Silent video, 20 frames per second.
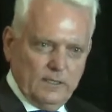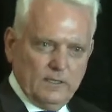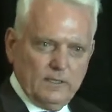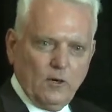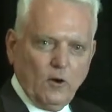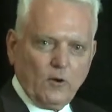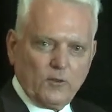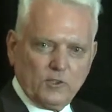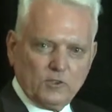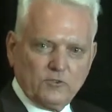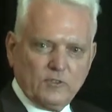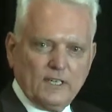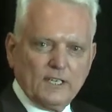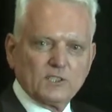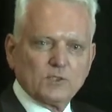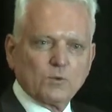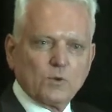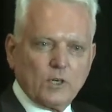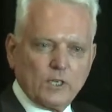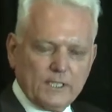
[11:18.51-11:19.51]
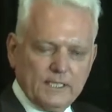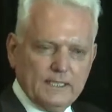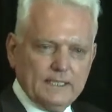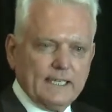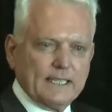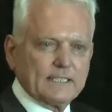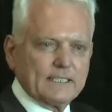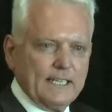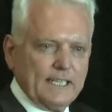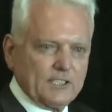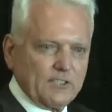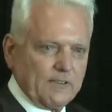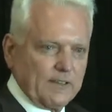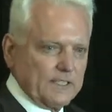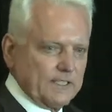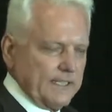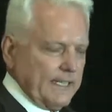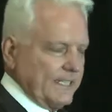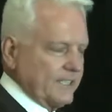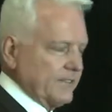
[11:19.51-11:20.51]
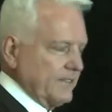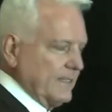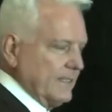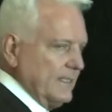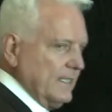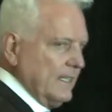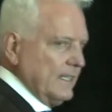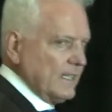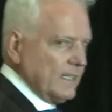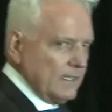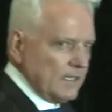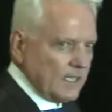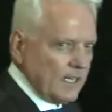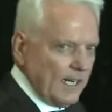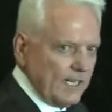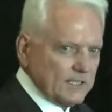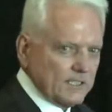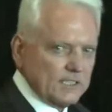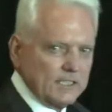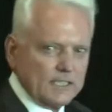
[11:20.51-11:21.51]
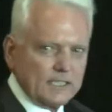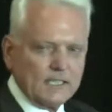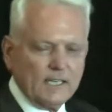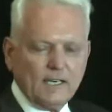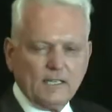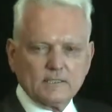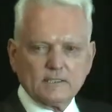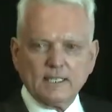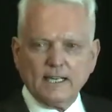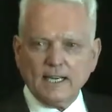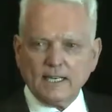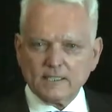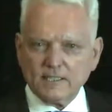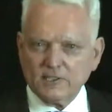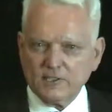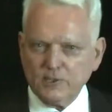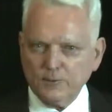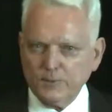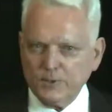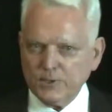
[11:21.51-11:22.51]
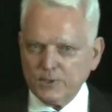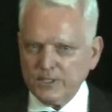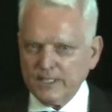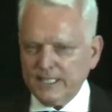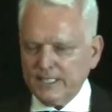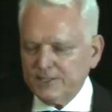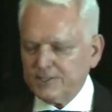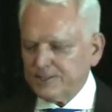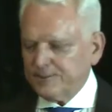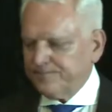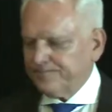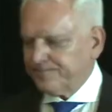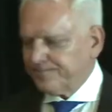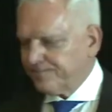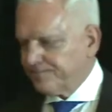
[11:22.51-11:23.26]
Are the drugs working, et cetera, et cetera. Constant contact and communication.